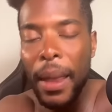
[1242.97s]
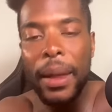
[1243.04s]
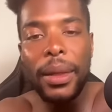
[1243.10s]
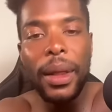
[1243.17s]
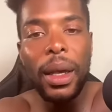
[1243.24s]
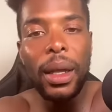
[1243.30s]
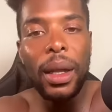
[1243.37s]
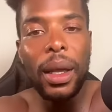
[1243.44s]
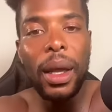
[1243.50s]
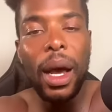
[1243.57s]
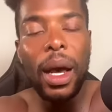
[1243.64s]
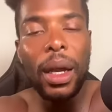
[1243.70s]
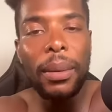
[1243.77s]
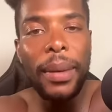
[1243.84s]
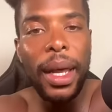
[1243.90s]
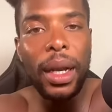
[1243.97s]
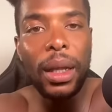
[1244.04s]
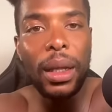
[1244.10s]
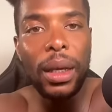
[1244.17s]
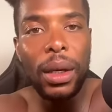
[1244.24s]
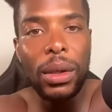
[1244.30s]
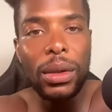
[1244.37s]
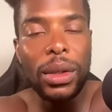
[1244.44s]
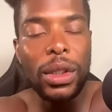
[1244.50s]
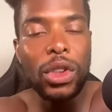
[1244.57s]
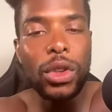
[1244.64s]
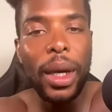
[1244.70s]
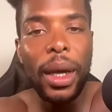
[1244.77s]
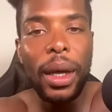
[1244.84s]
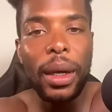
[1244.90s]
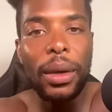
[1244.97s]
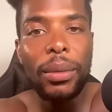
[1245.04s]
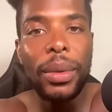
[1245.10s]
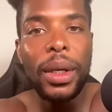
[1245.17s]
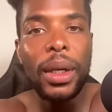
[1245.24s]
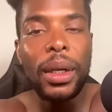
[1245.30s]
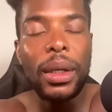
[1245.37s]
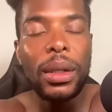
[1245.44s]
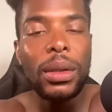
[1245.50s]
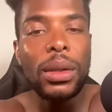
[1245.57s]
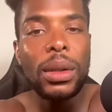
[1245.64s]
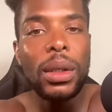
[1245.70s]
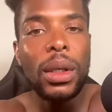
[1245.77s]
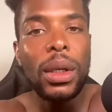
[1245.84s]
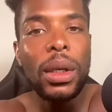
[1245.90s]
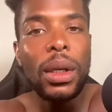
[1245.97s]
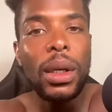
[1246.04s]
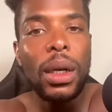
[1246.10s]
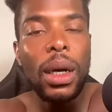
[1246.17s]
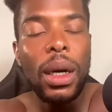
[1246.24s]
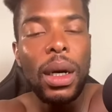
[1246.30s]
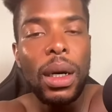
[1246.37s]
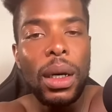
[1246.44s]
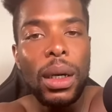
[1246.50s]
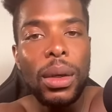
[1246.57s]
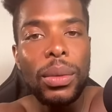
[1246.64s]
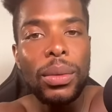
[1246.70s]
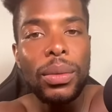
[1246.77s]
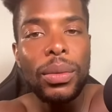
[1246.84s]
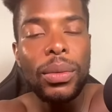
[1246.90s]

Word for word: then it automatically goes to trial, because um,